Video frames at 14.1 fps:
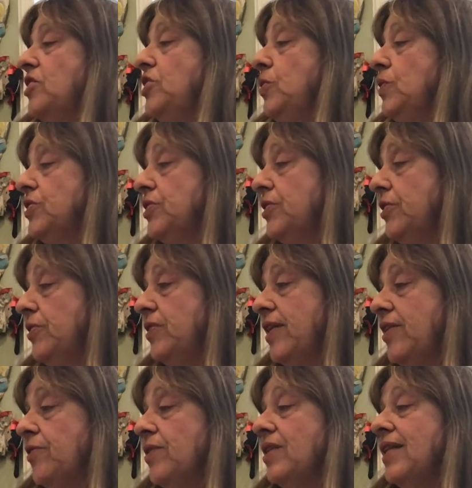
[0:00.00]
She was certain
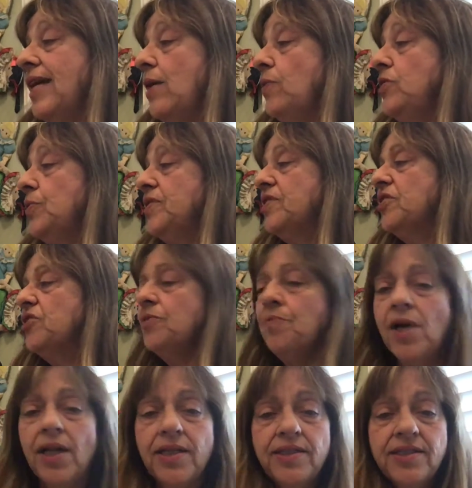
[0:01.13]
that her allowance was the
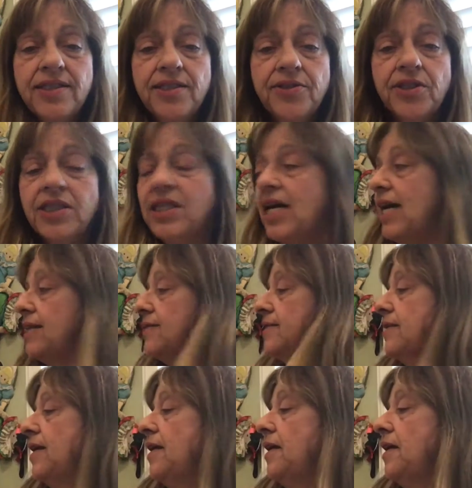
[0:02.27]
smallest in her
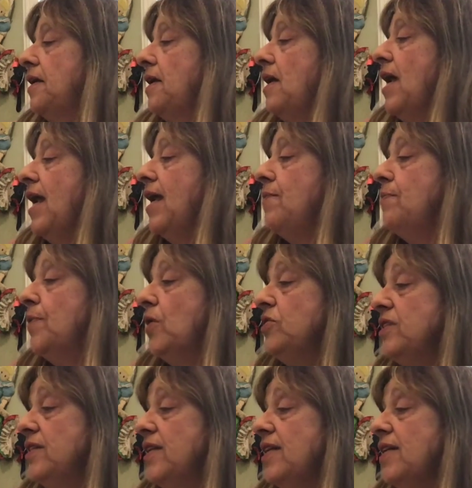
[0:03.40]
class, and
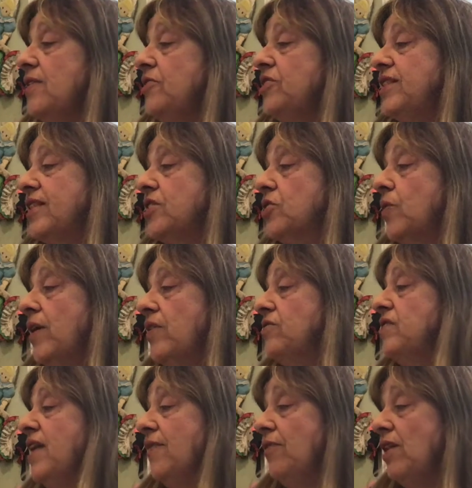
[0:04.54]
most of the other sixth
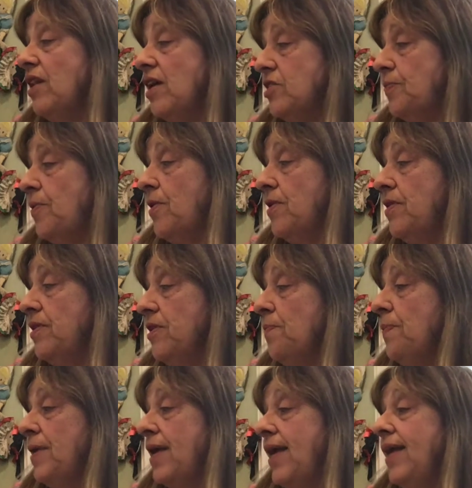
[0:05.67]
graders never lost part of their
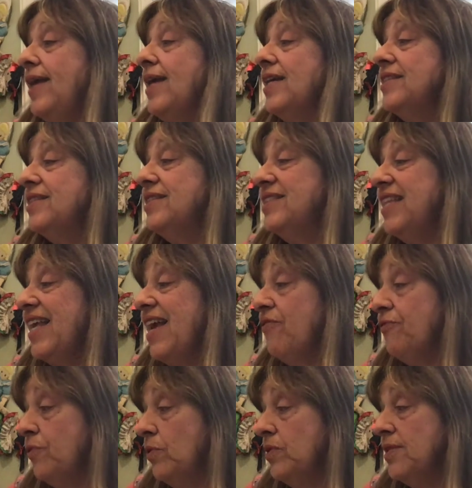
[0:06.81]
pay, since they
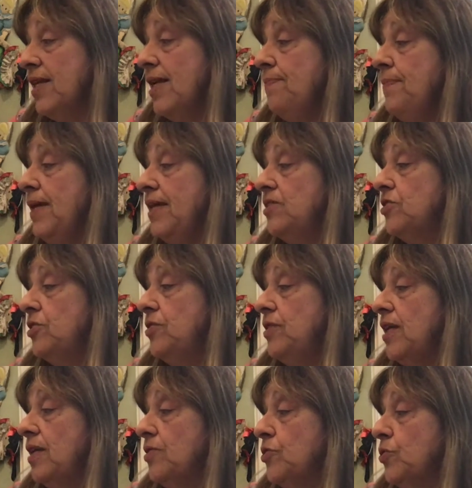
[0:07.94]
had full-time maids to do
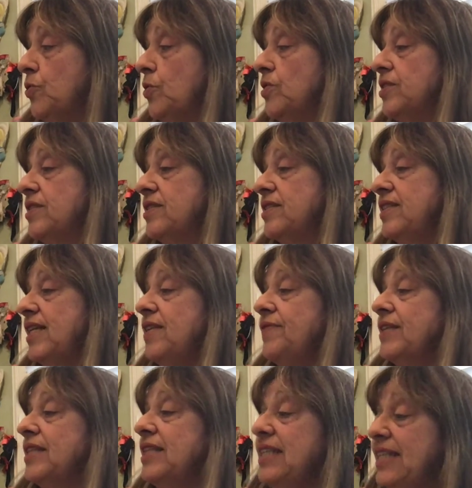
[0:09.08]
the chores instead of
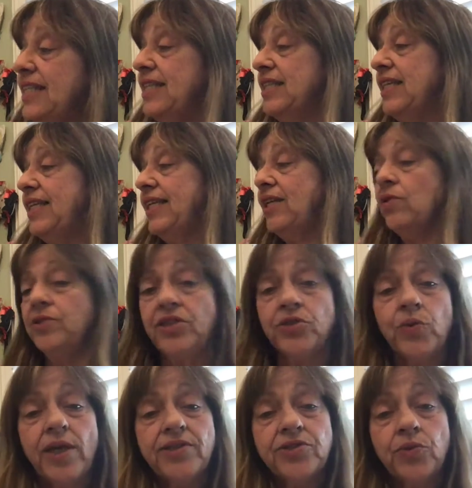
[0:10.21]
a cleaning lady only
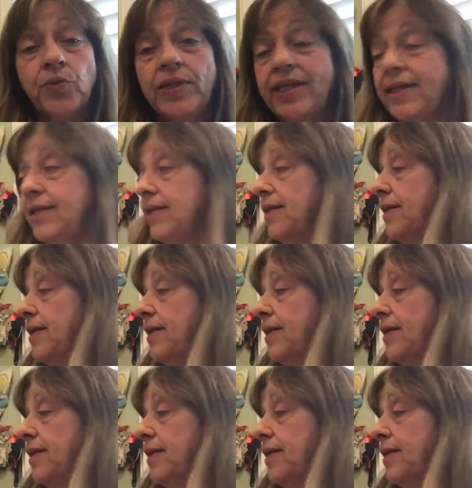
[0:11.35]
twice a week.